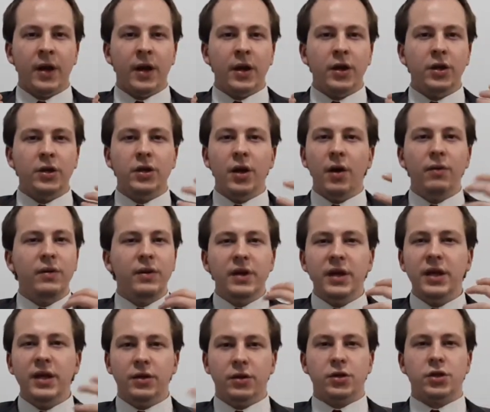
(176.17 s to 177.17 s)
You don't
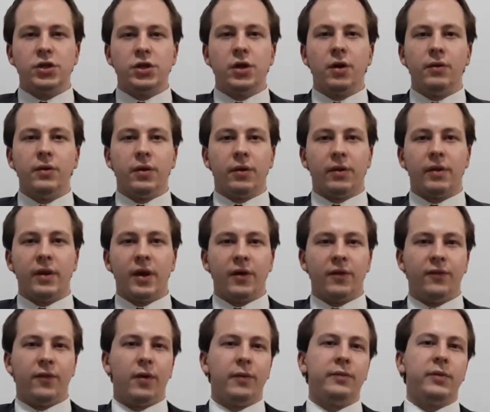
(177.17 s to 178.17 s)
need to show
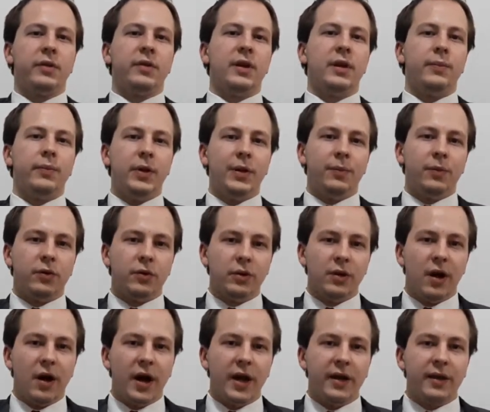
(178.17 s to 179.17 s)
yourself. Obviously, people
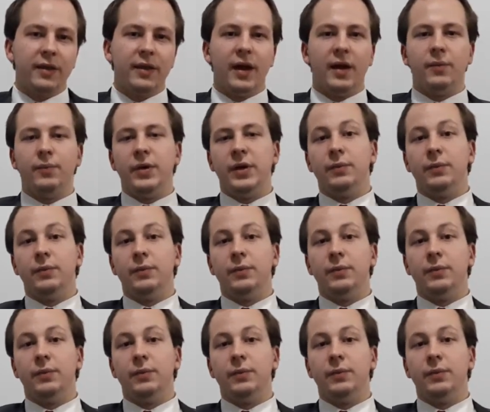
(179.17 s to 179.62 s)
like that.